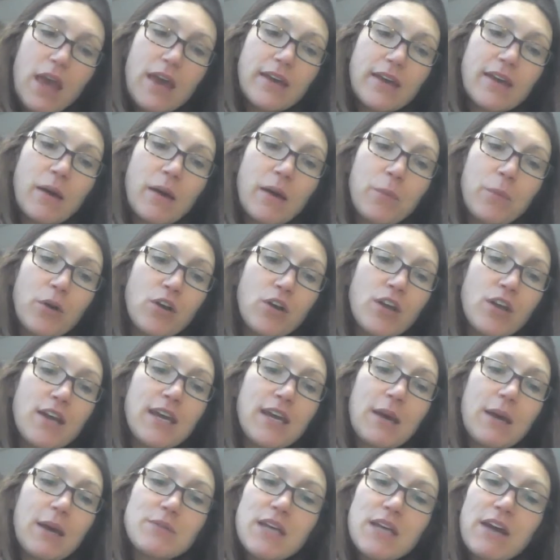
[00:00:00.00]
Calpurnia
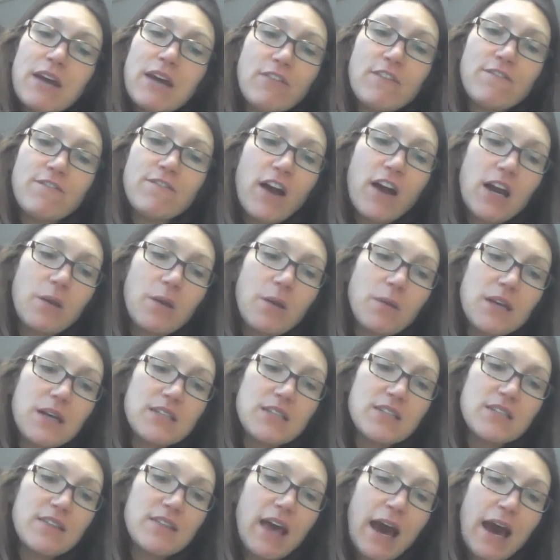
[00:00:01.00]
kept every
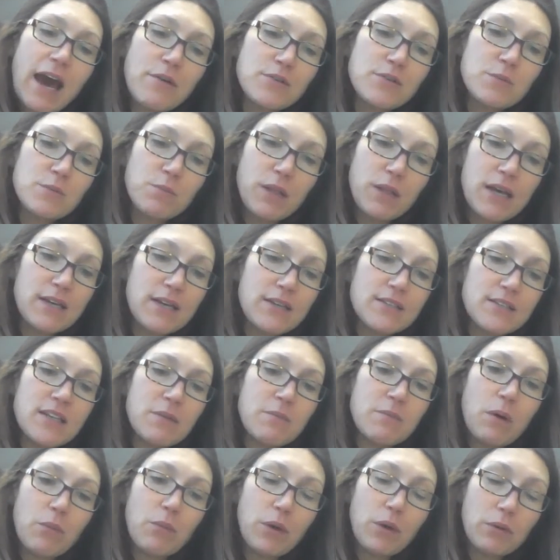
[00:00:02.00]
fireplace in the house
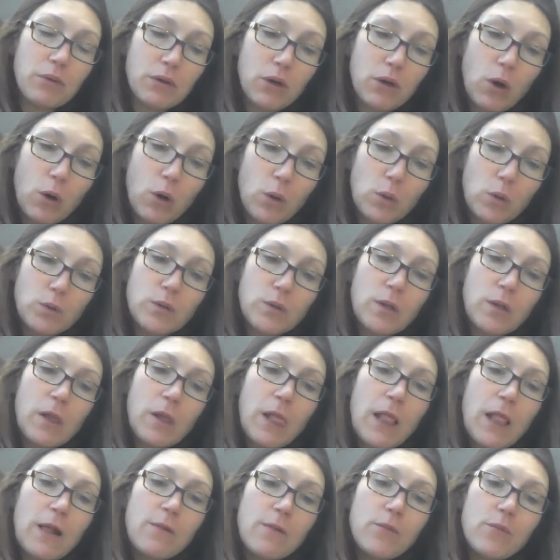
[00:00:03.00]
blazing, but we were cold.
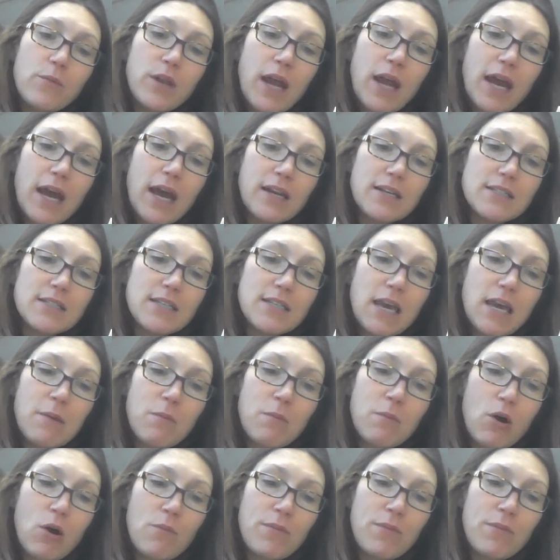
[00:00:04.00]
When Atticus
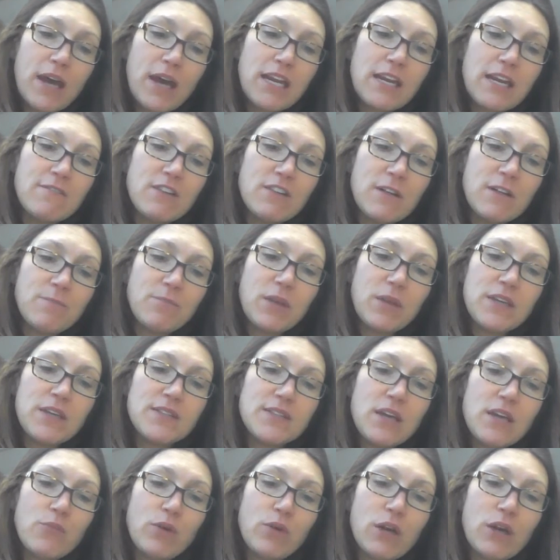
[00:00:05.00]
came home that evening, he
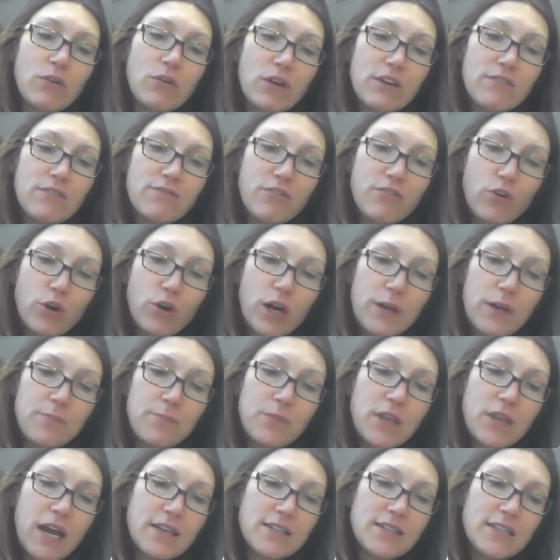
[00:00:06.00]
said we were in for it,
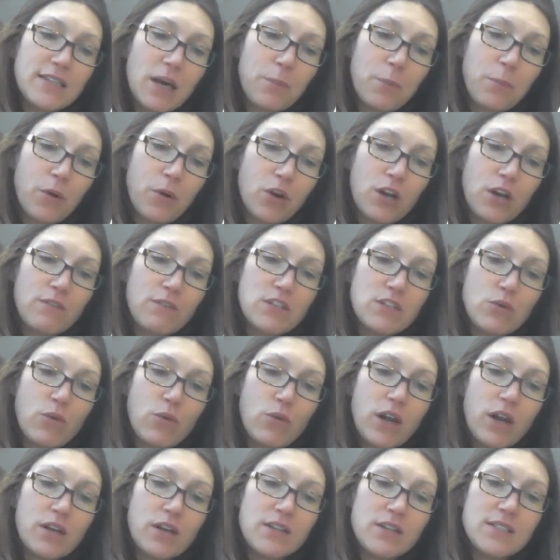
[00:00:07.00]
and asked Calpurnia if she
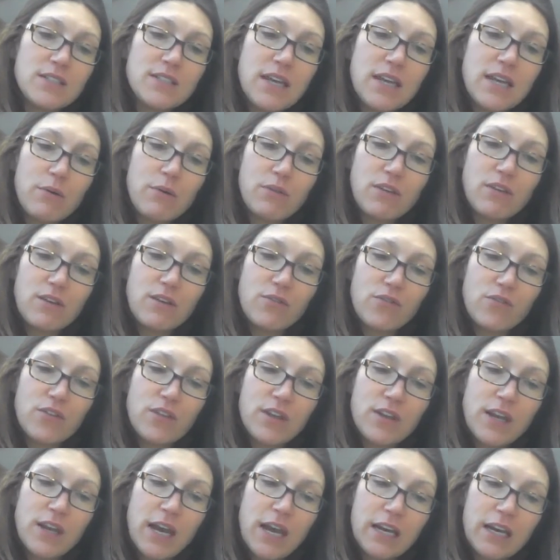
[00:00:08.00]
wanted to stay with us for
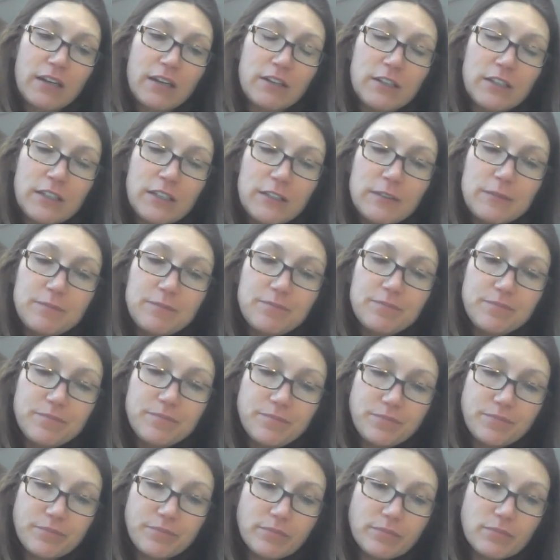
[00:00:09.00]
the night.
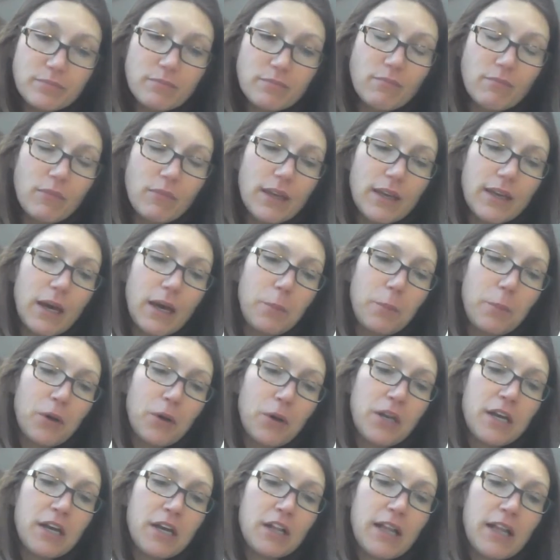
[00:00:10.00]

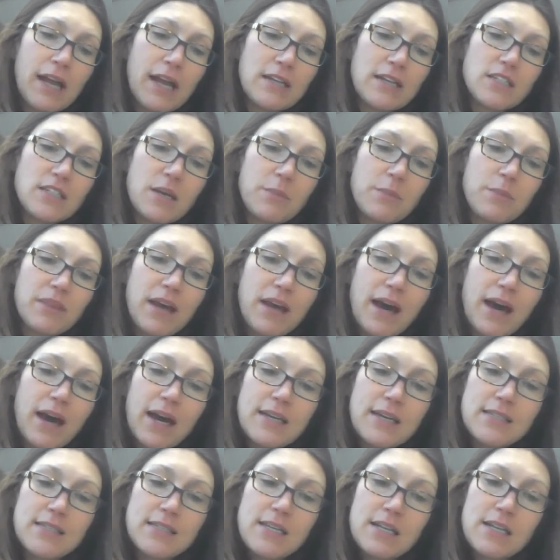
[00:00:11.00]
Calpurnia glanced up at the
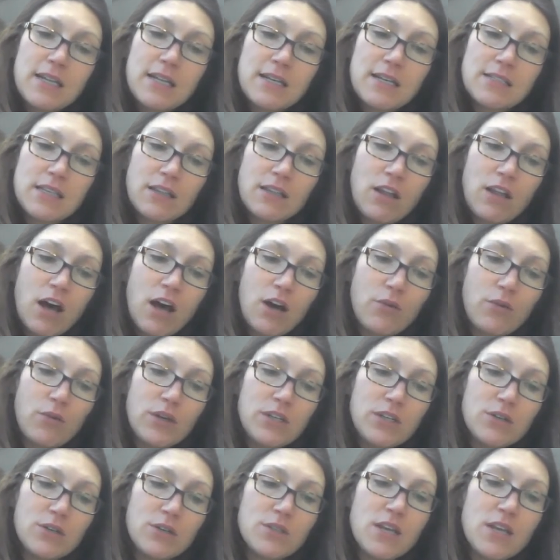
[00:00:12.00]
high ceilings and long
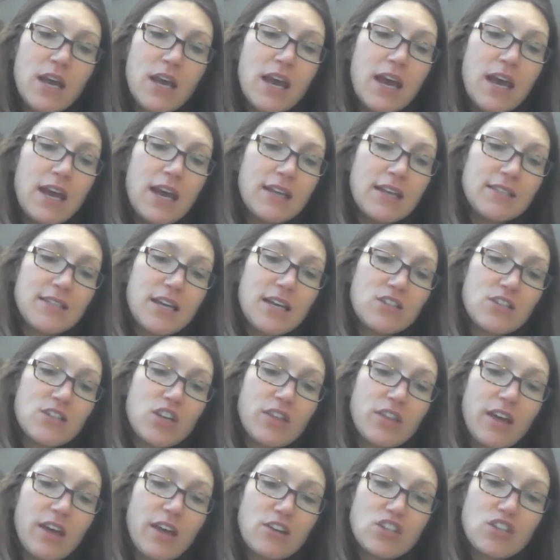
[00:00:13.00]
windows, and said
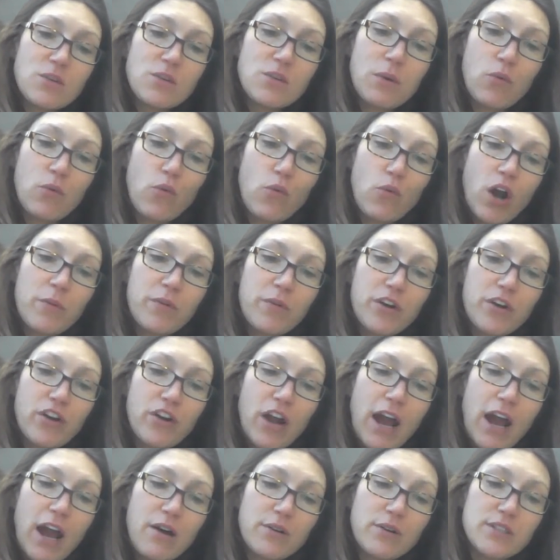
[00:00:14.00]
she thought she'd be warmer at
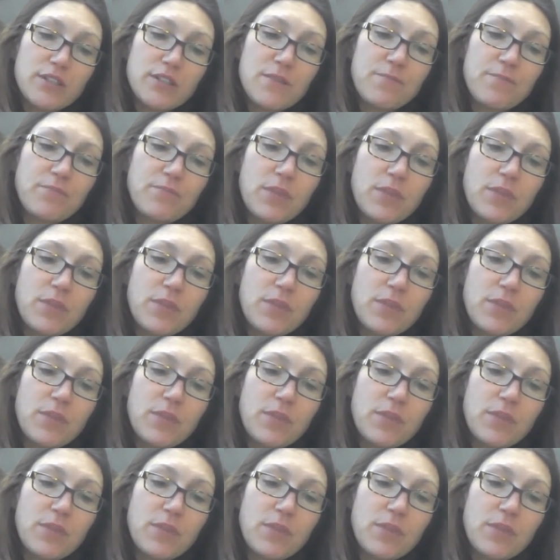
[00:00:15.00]
her house.